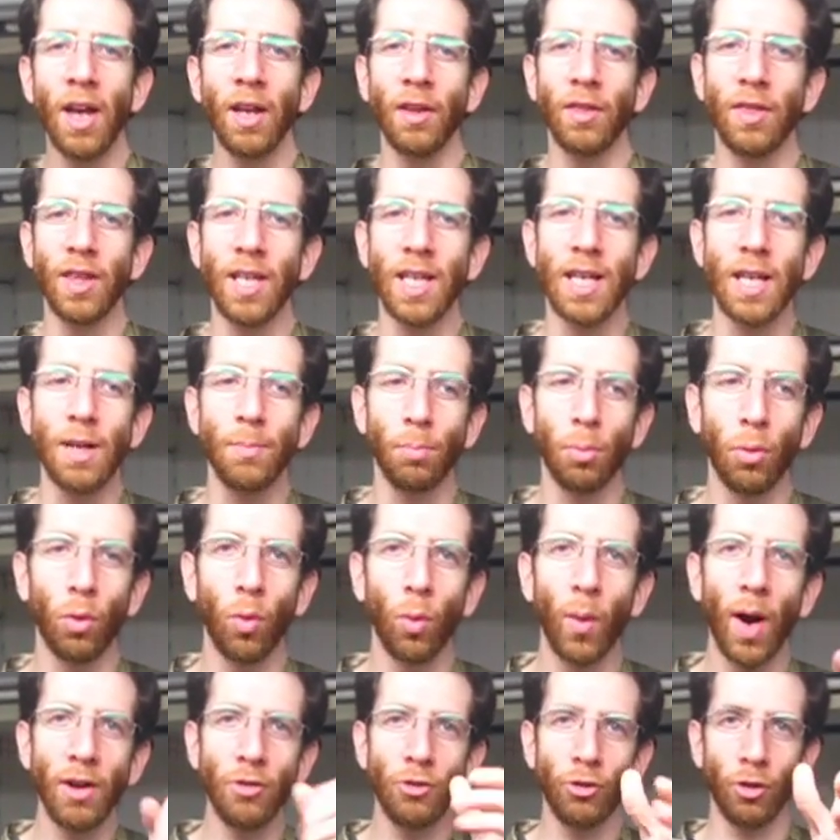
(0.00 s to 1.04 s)
the
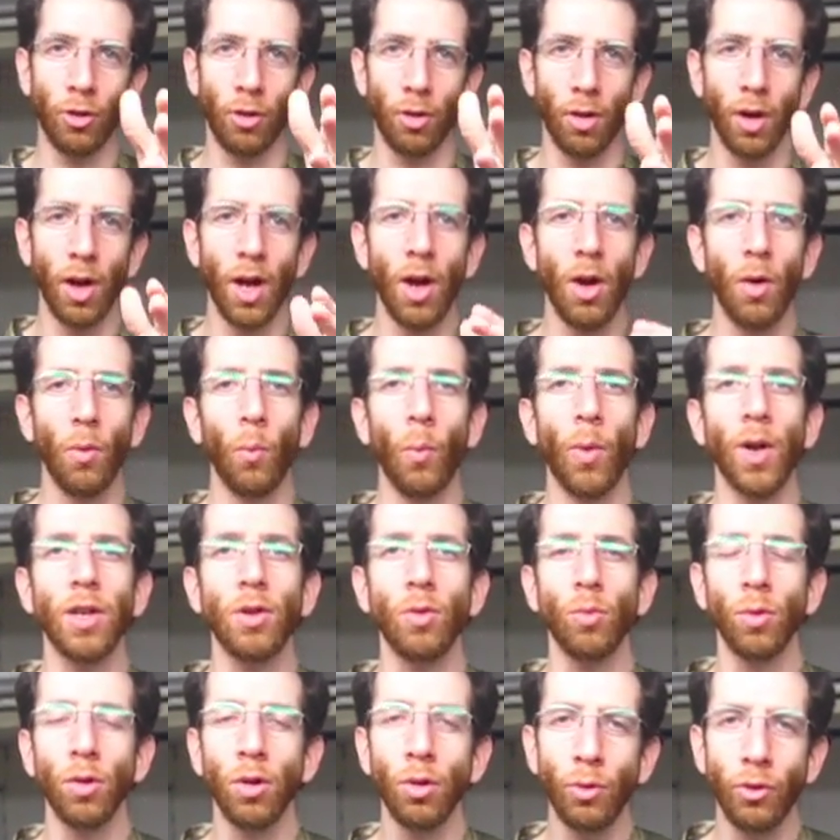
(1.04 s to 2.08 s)
pressure when you
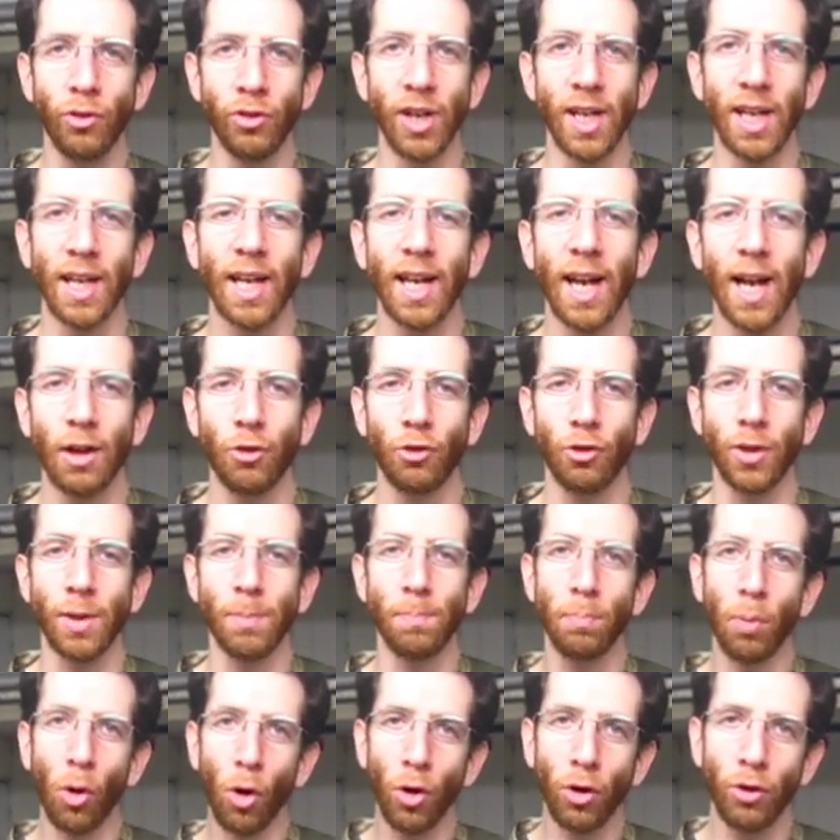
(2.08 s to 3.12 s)
loosen it can actually
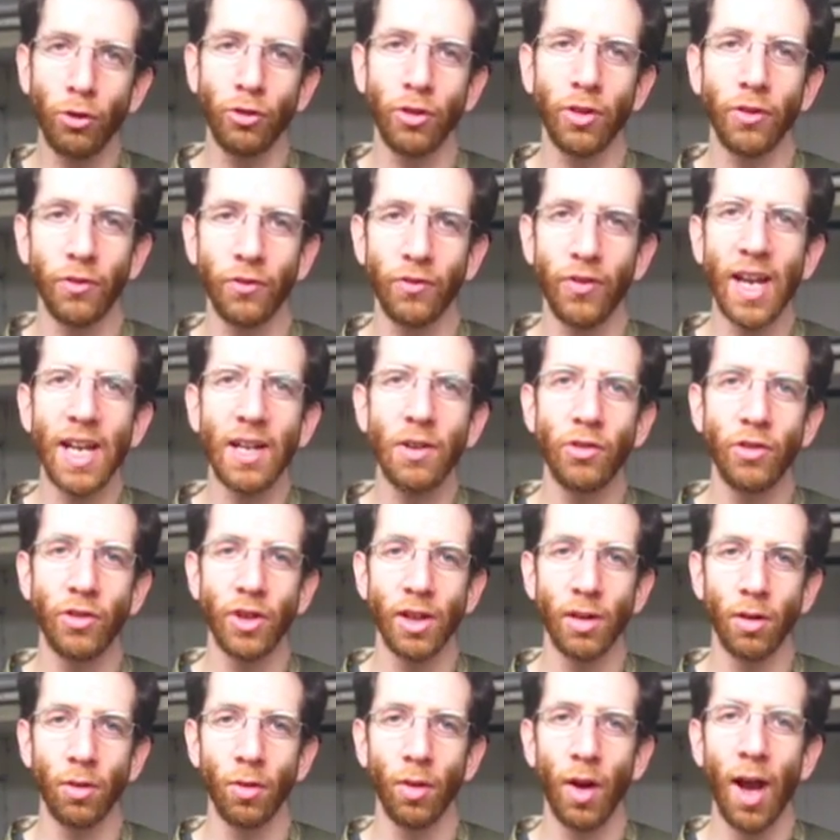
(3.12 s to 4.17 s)
push the face
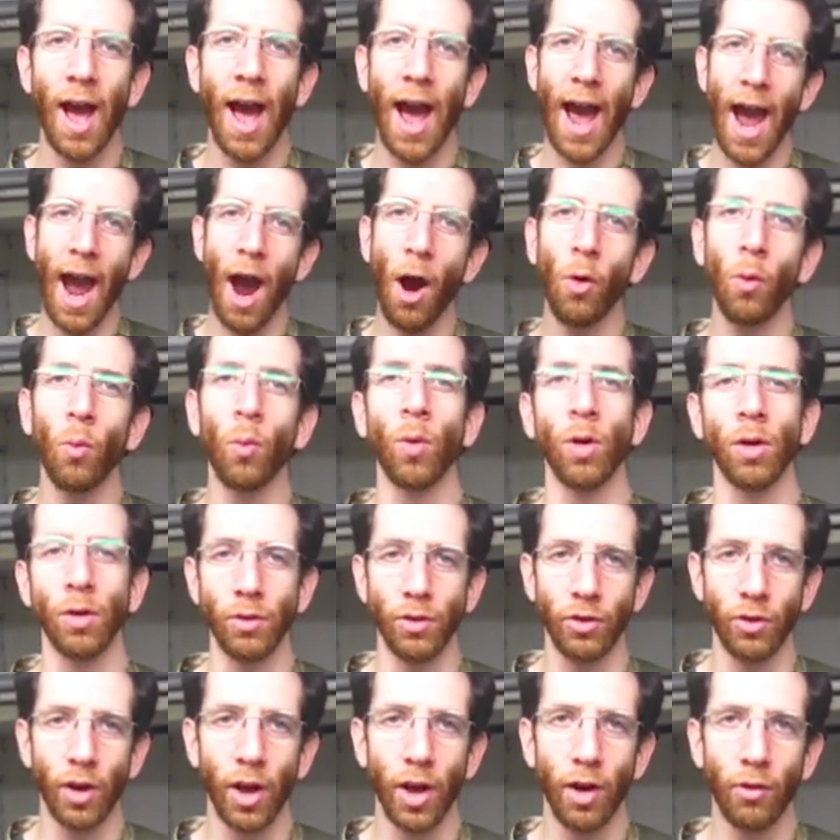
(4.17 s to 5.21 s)
seal
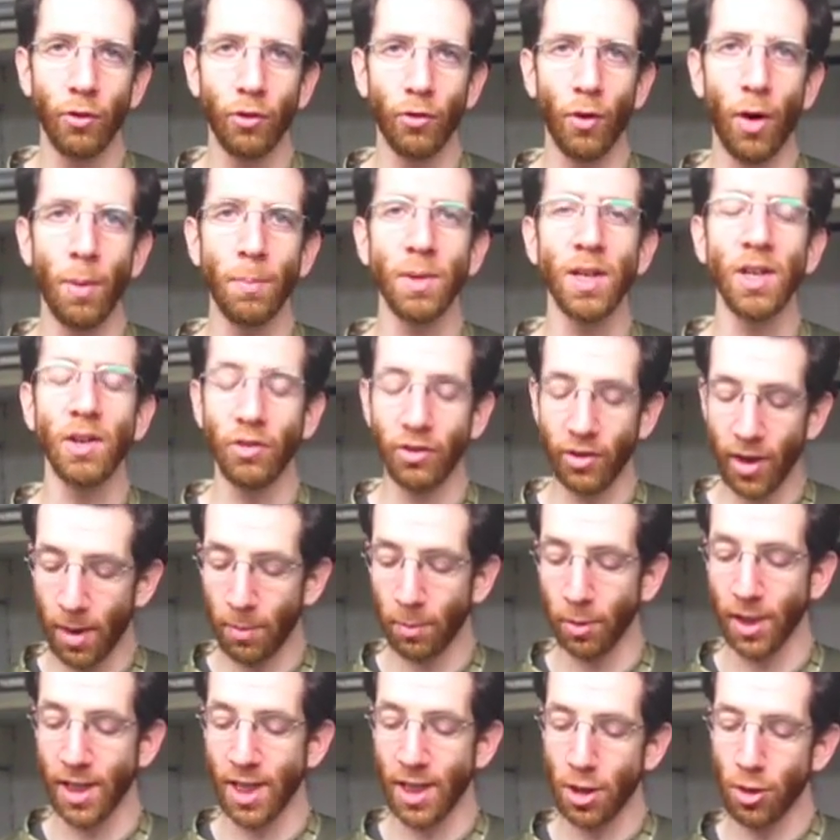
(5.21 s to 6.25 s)
outwards from the
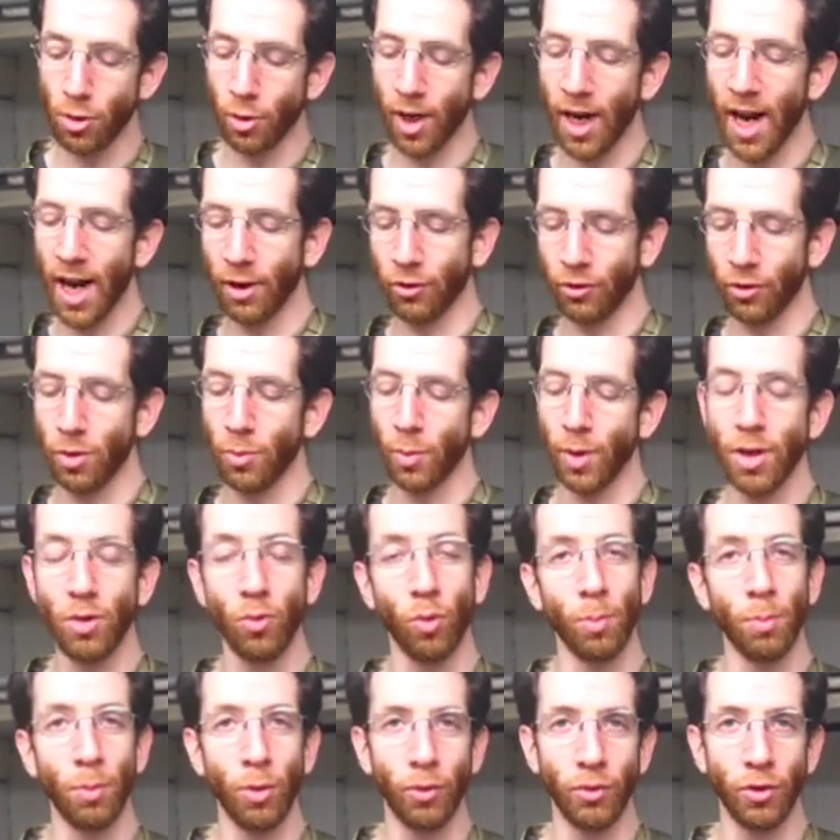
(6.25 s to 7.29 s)
assembly, and you could actually, when you
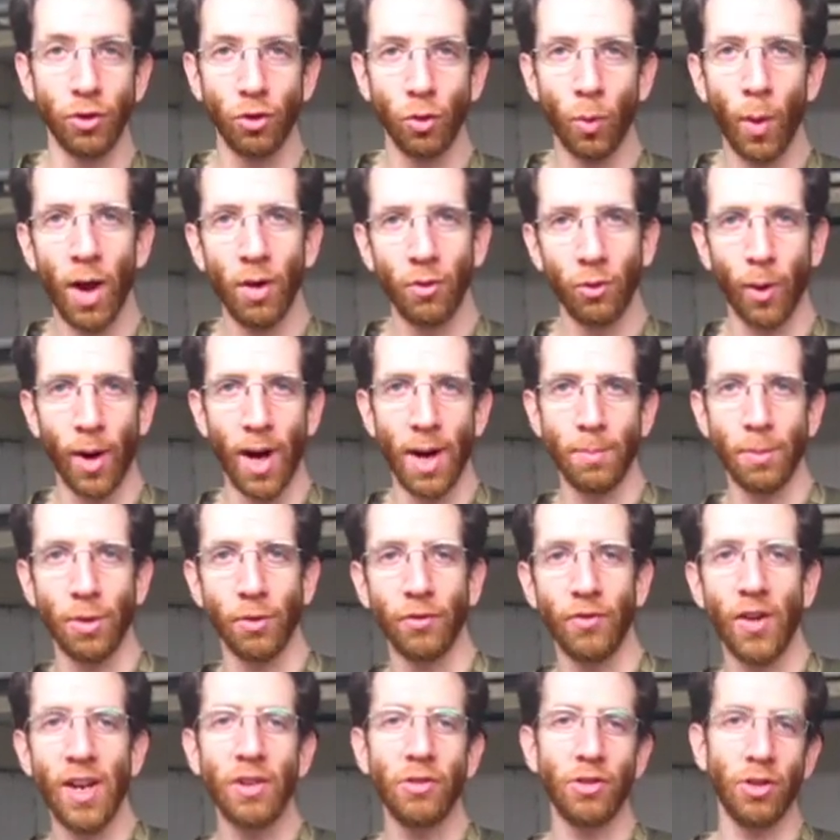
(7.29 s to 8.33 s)
remove the 12 gram, your
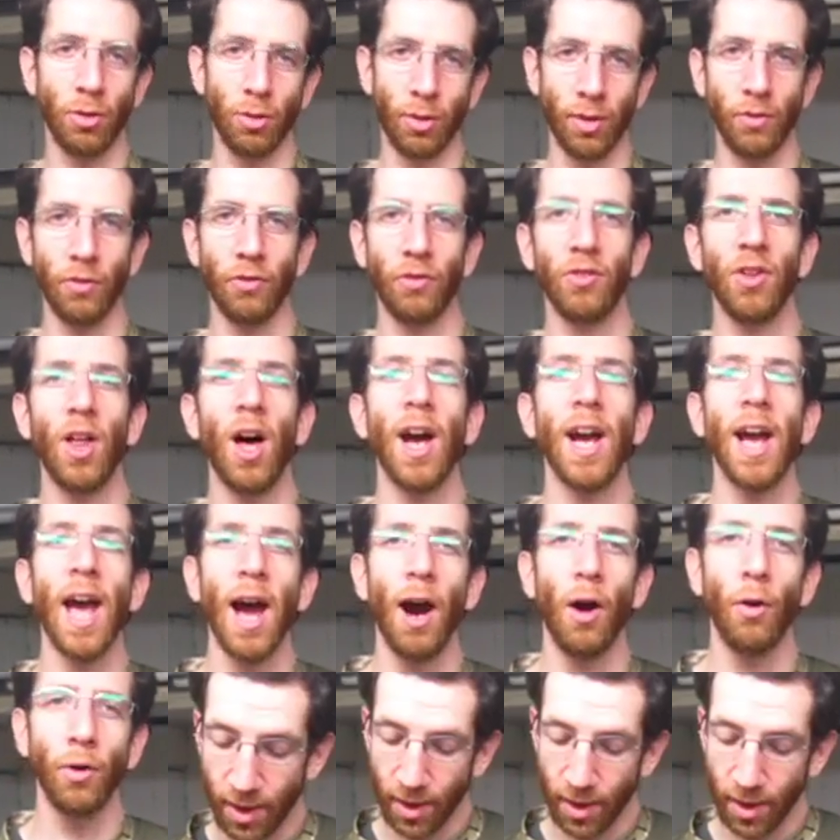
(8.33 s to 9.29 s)
face seal can fly out.